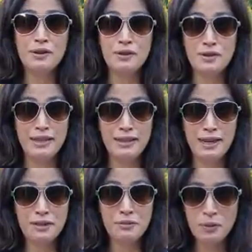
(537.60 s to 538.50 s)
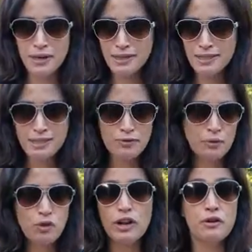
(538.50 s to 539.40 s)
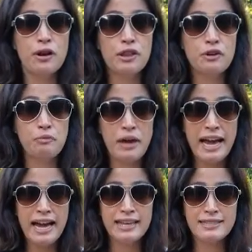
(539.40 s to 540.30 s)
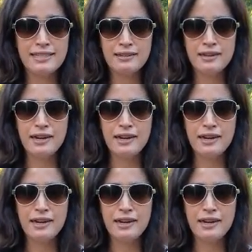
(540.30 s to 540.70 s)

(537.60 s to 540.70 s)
found a great liner for it. This is from one of their other bags.